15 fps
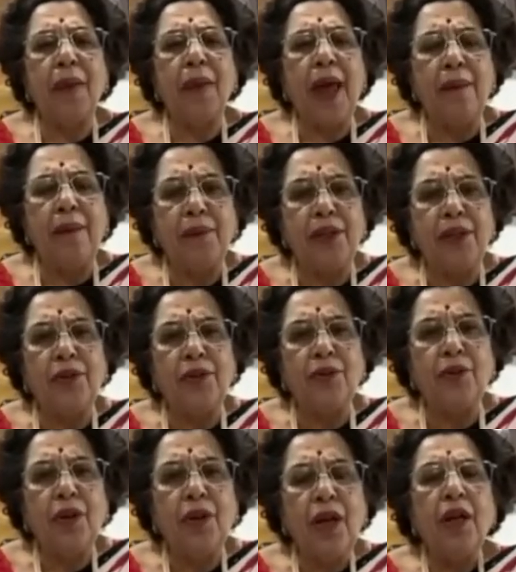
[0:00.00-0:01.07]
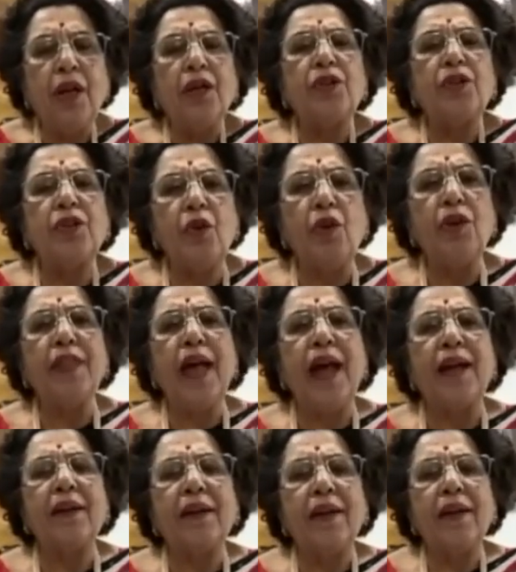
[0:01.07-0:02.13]
aptitude so
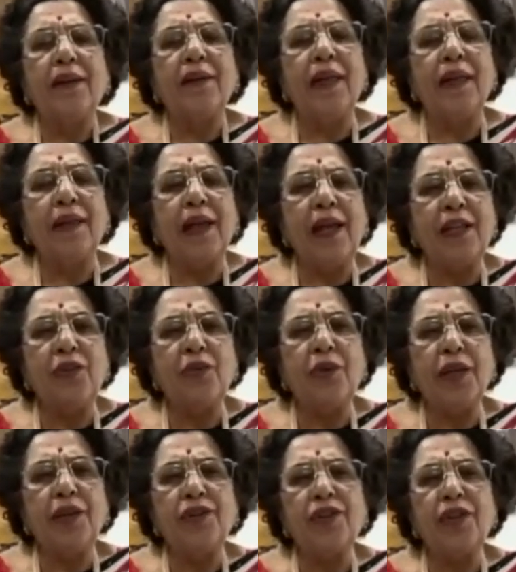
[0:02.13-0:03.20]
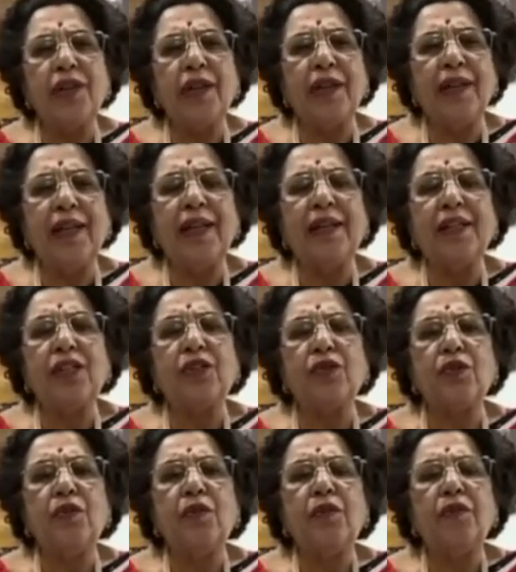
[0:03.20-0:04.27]
that their education leads
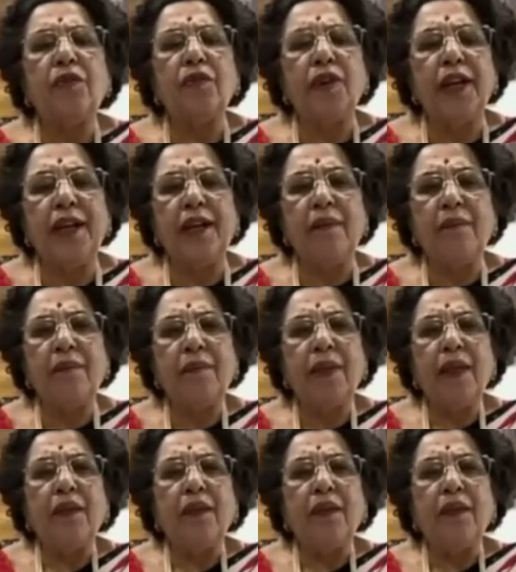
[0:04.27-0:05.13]
to freedom,